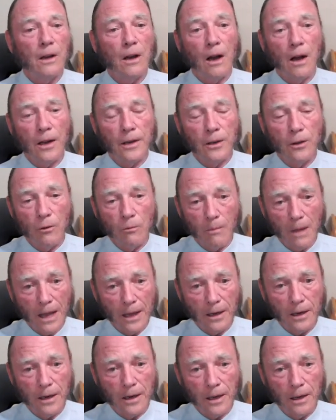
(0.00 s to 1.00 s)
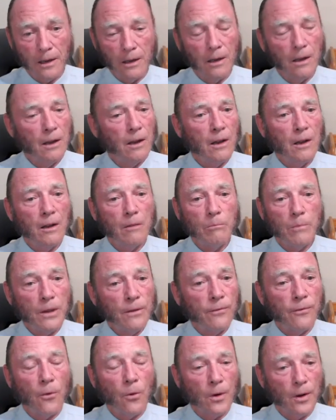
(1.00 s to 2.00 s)
on humanity
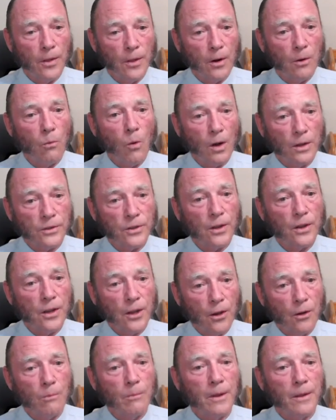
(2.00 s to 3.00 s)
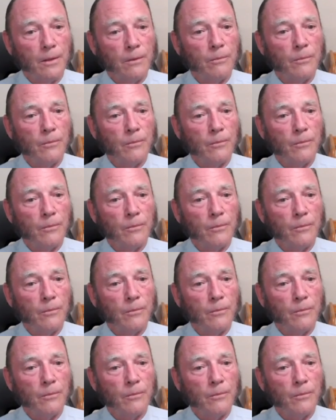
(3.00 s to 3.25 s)
before there was a human.